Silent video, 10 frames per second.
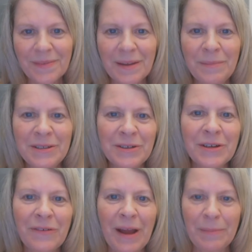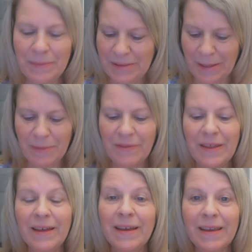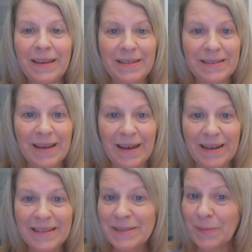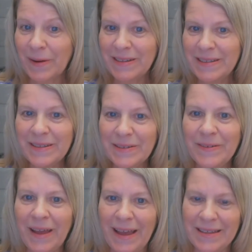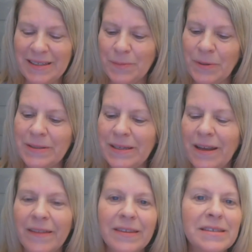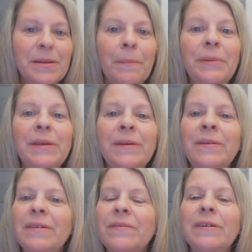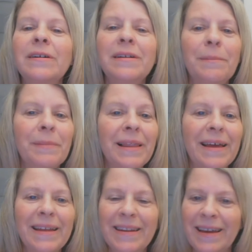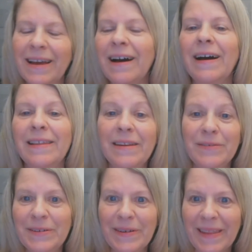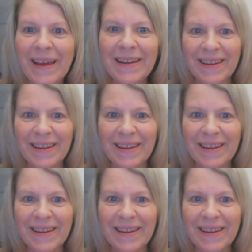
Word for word: Be sure to grab up some of the Kintana spray too, as spritzing on this beautiful blend, I love doing that,